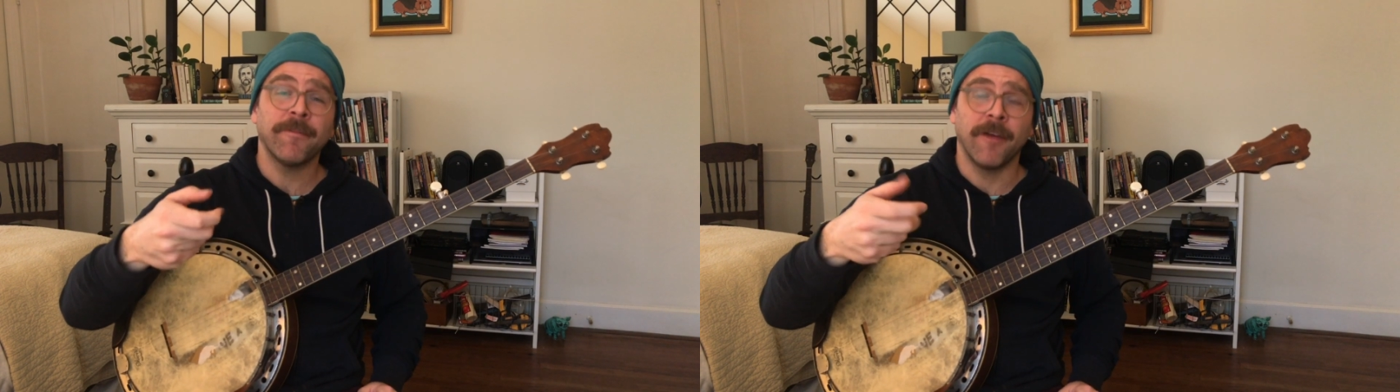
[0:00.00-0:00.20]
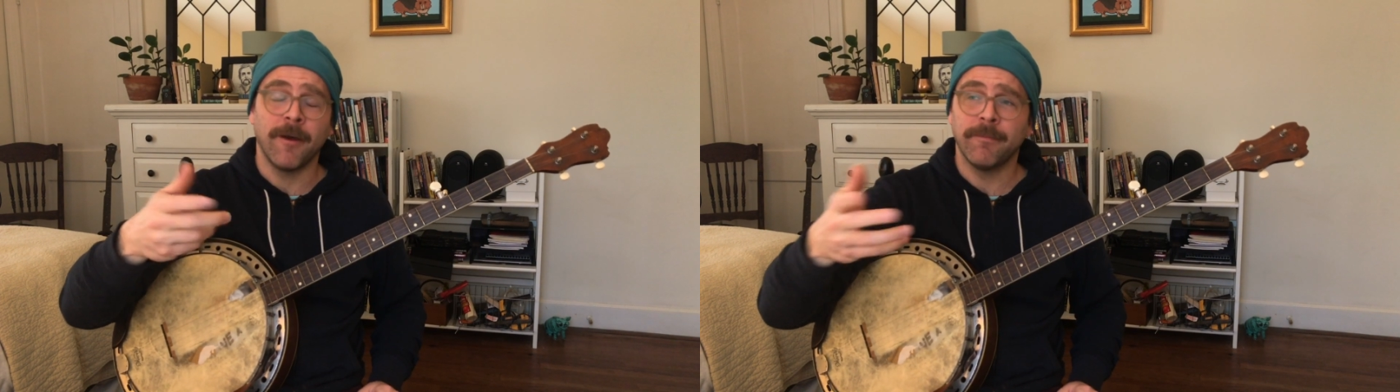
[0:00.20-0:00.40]

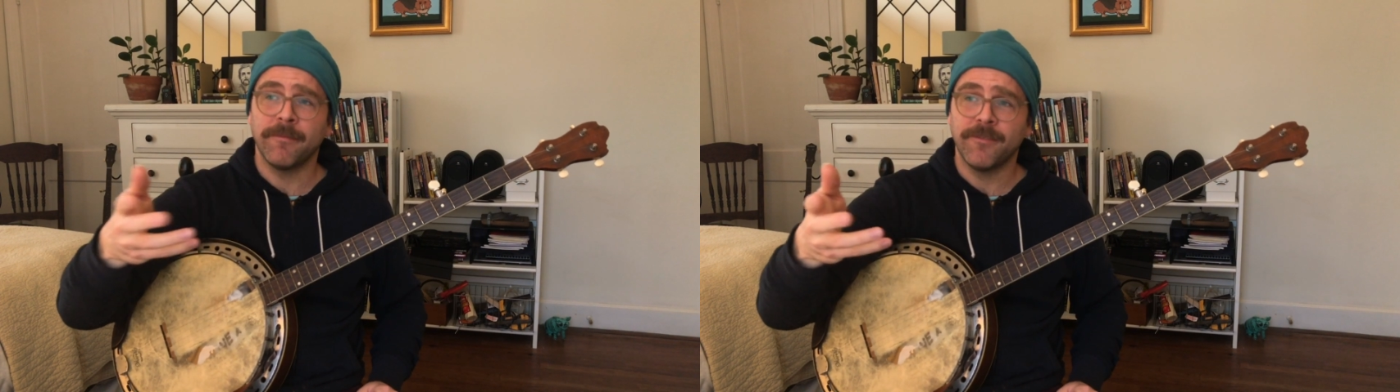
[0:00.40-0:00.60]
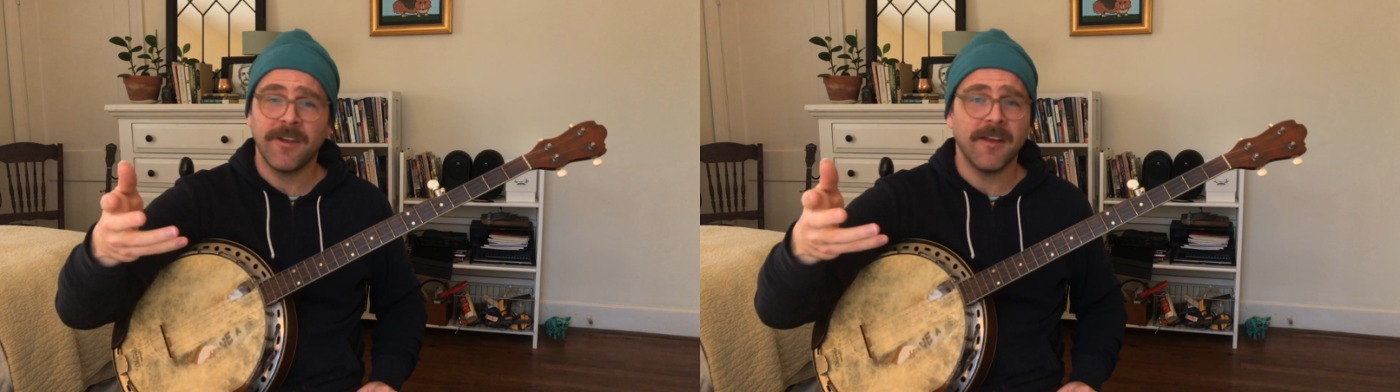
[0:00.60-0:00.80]
thumb
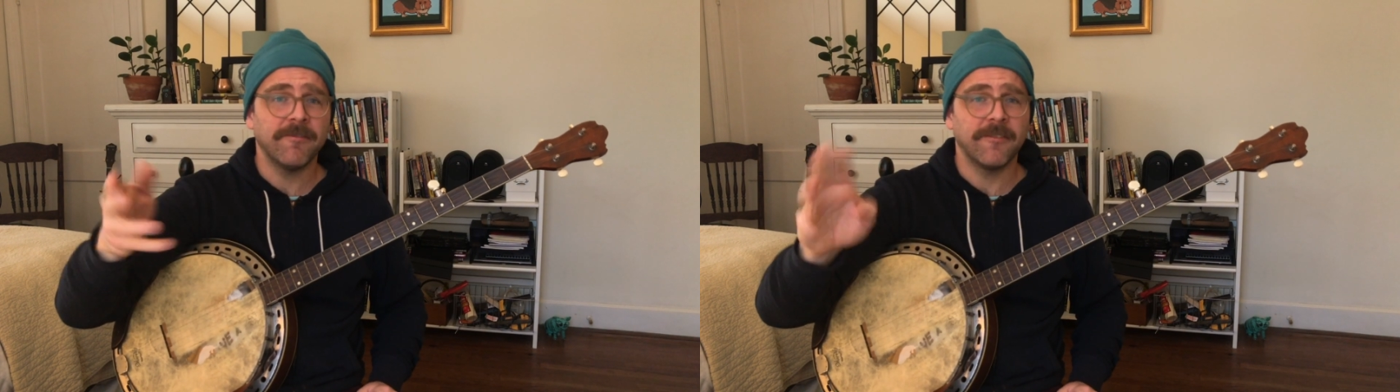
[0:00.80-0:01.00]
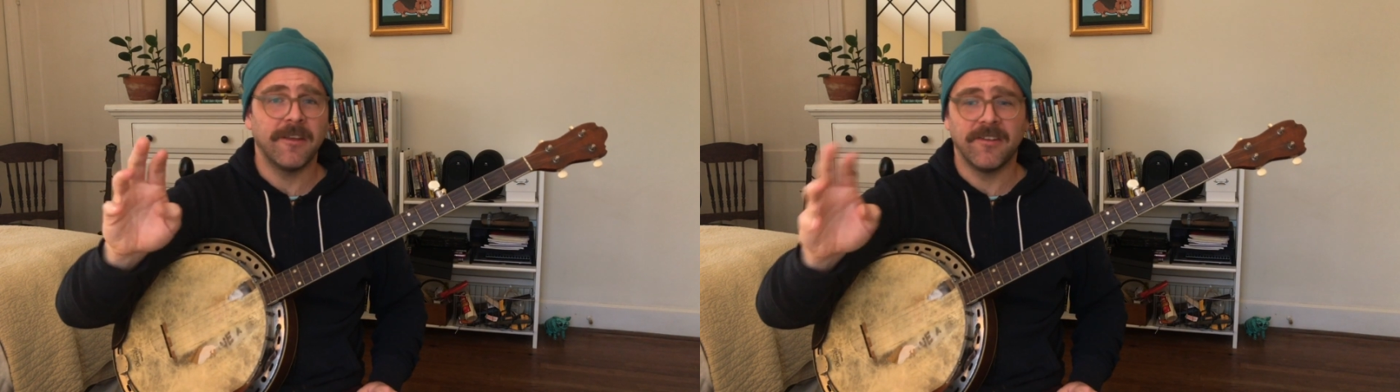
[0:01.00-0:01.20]

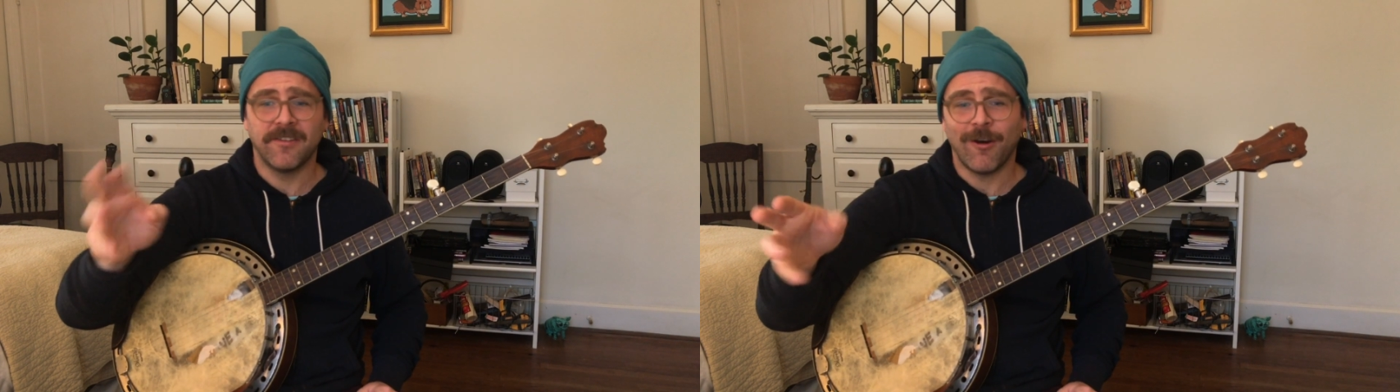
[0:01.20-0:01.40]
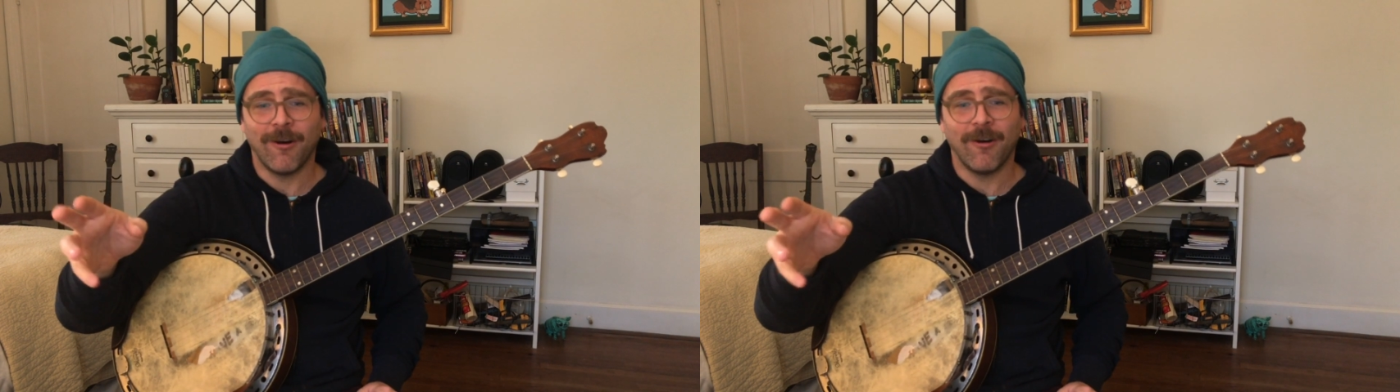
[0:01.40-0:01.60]
stuff is
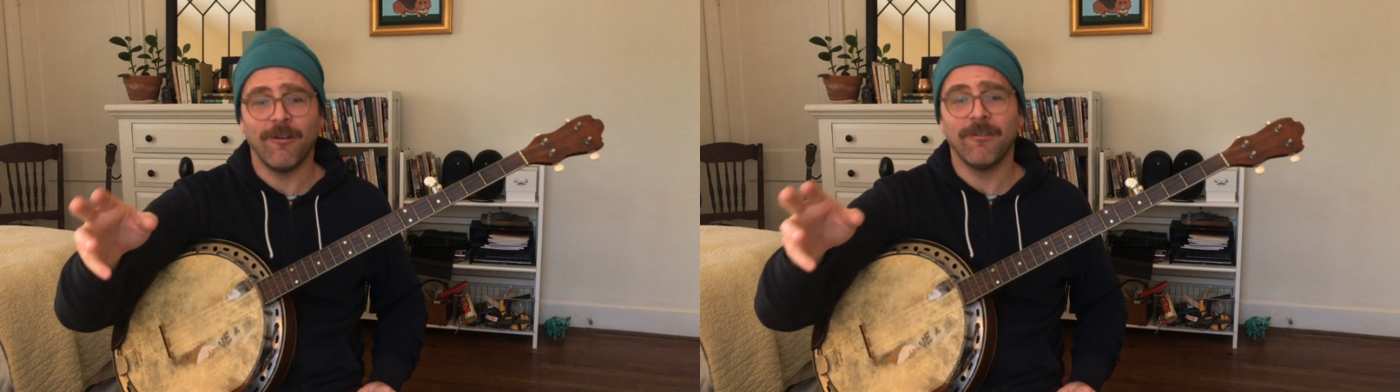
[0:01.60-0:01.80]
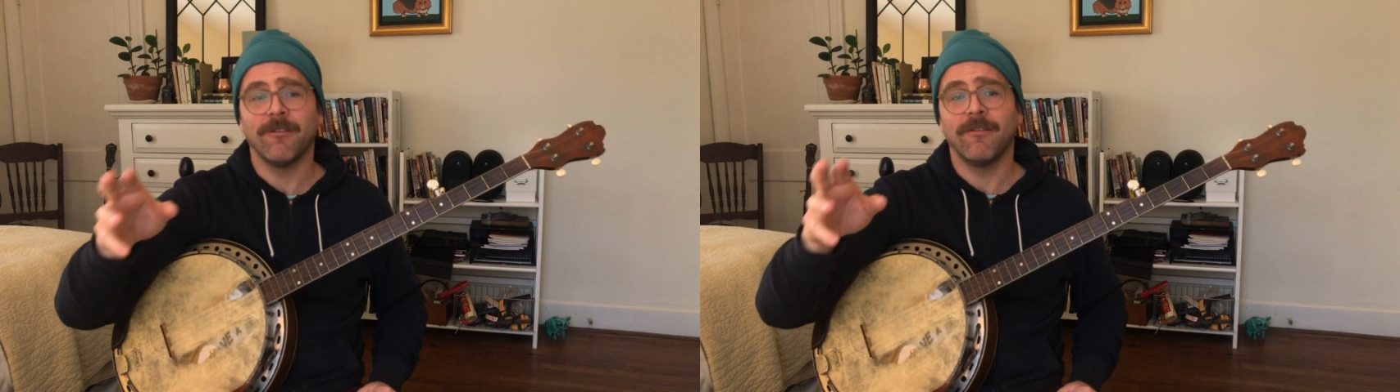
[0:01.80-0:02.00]

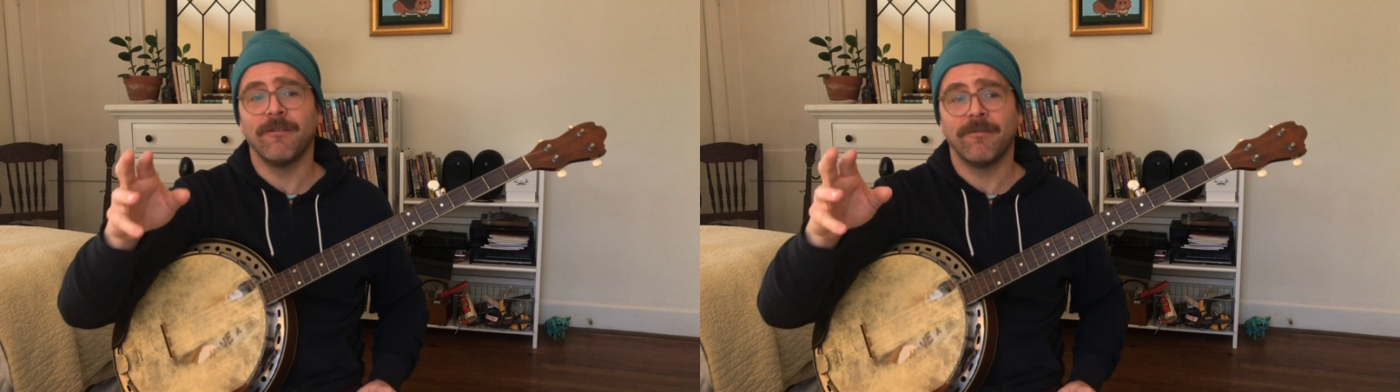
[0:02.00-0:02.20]
all,